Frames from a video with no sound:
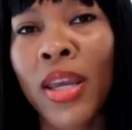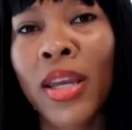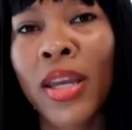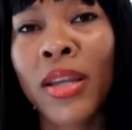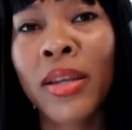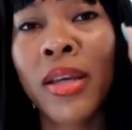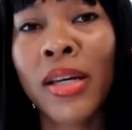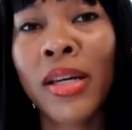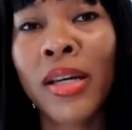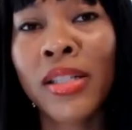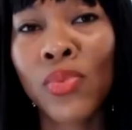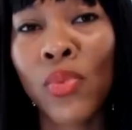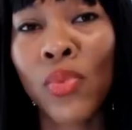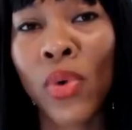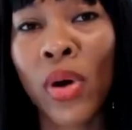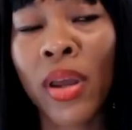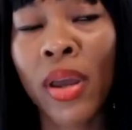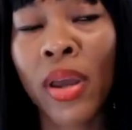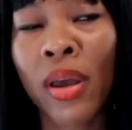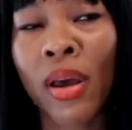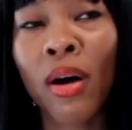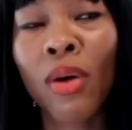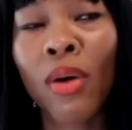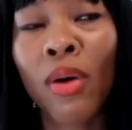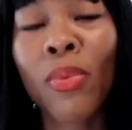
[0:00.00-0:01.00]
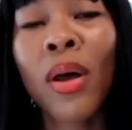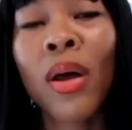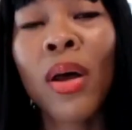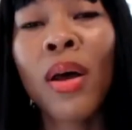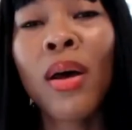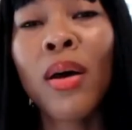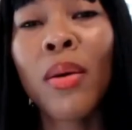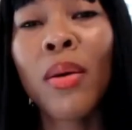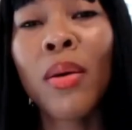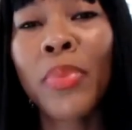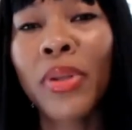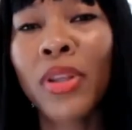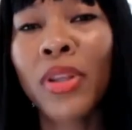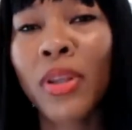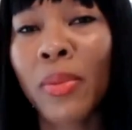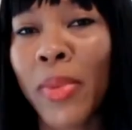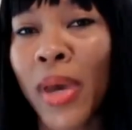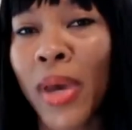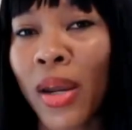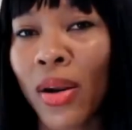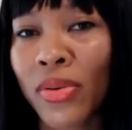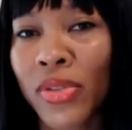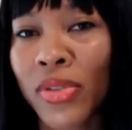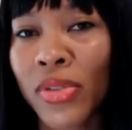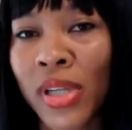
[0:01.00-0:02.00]
he doesn't want to help, put the
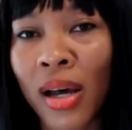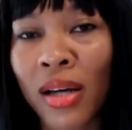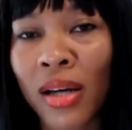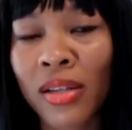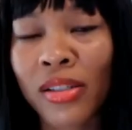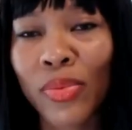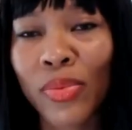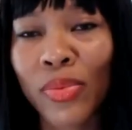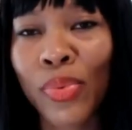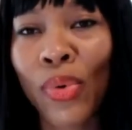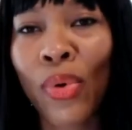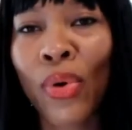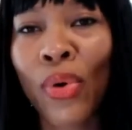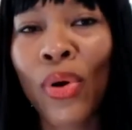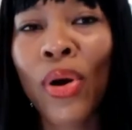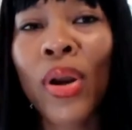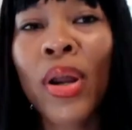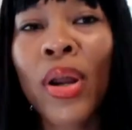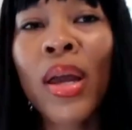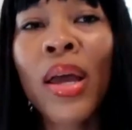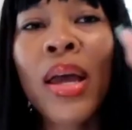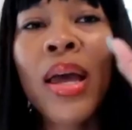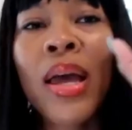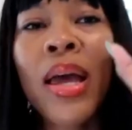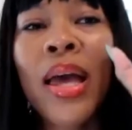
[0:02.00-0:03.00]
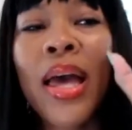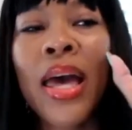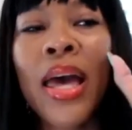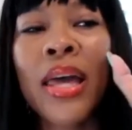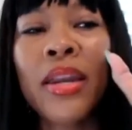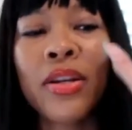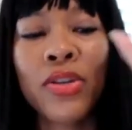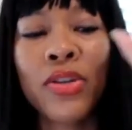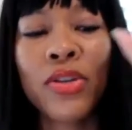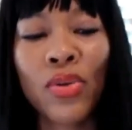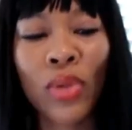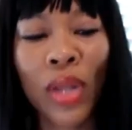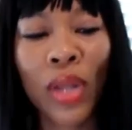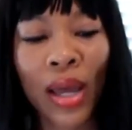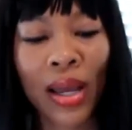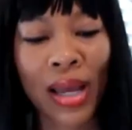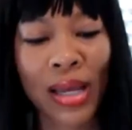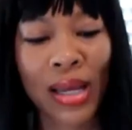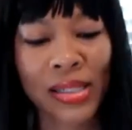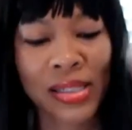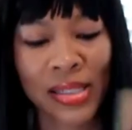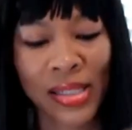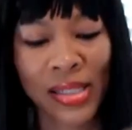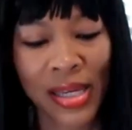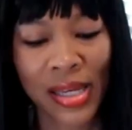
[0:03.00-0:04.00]
man on child support and do like I
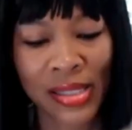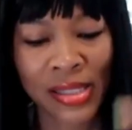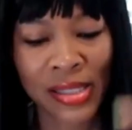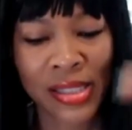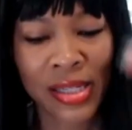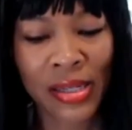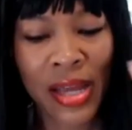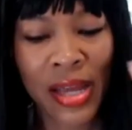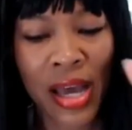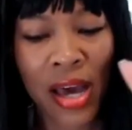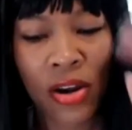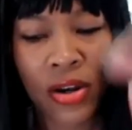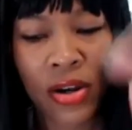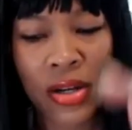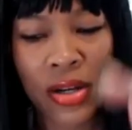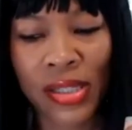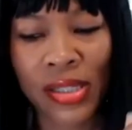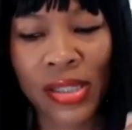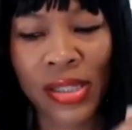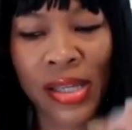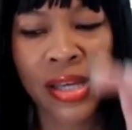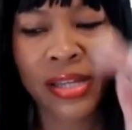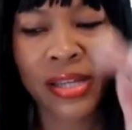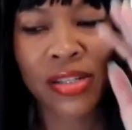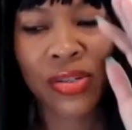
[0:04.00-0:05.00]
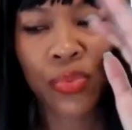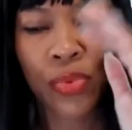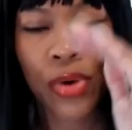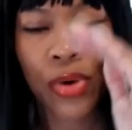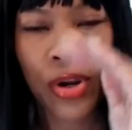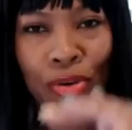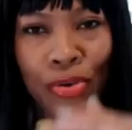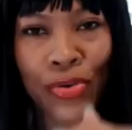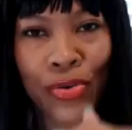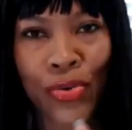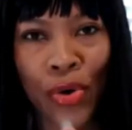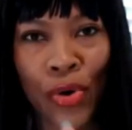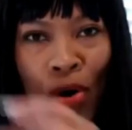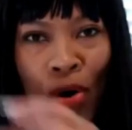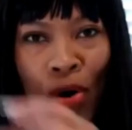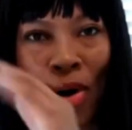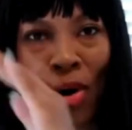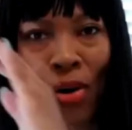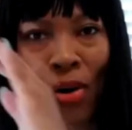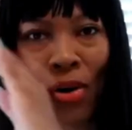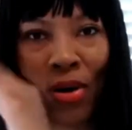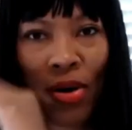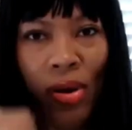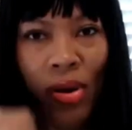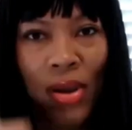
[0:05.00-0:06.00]
said, sit down and assess where you
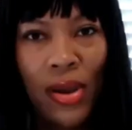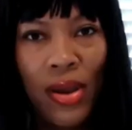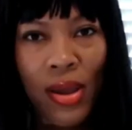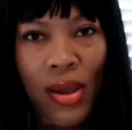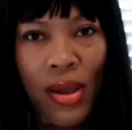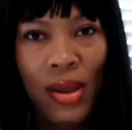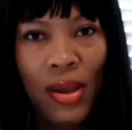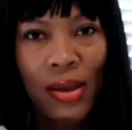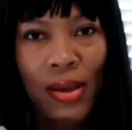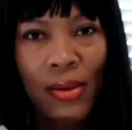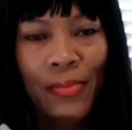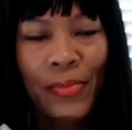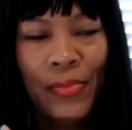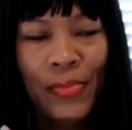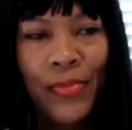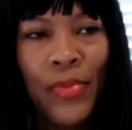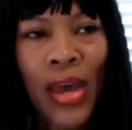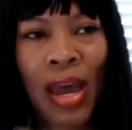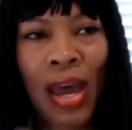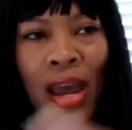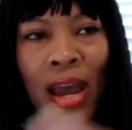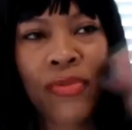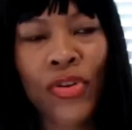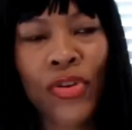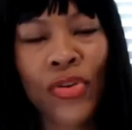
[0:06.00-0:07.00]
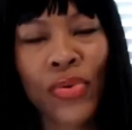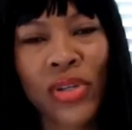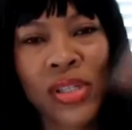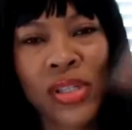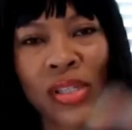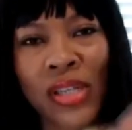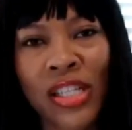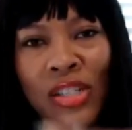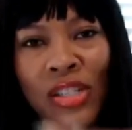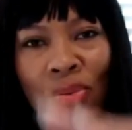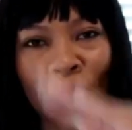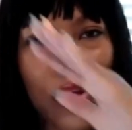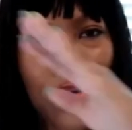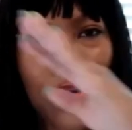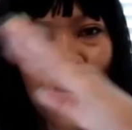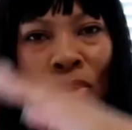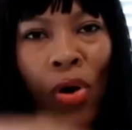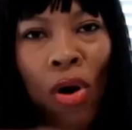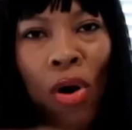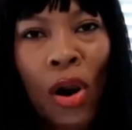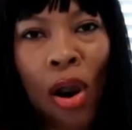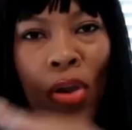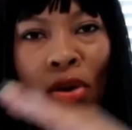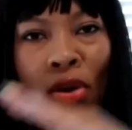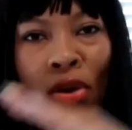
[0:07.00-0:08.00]
are. After you assess where you
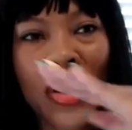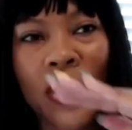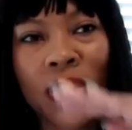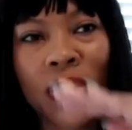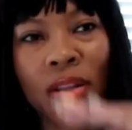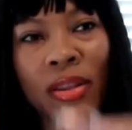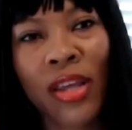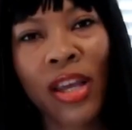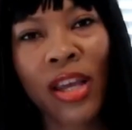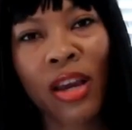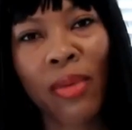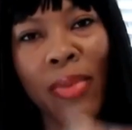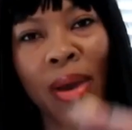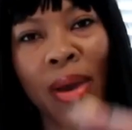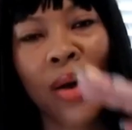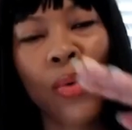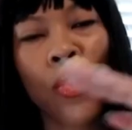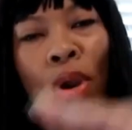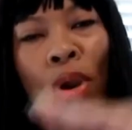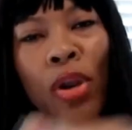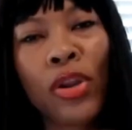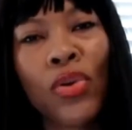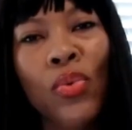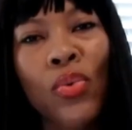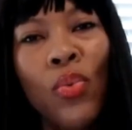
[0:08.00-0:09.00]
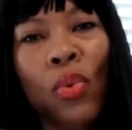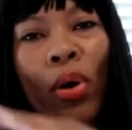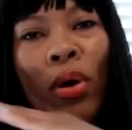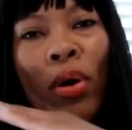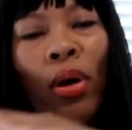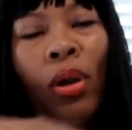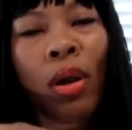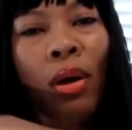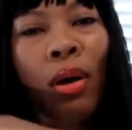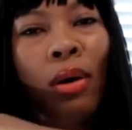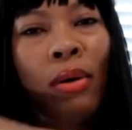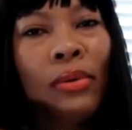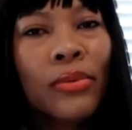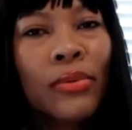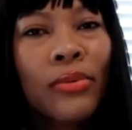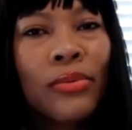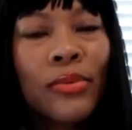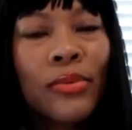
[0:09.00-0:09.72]
are, you need to think about where do you want to go.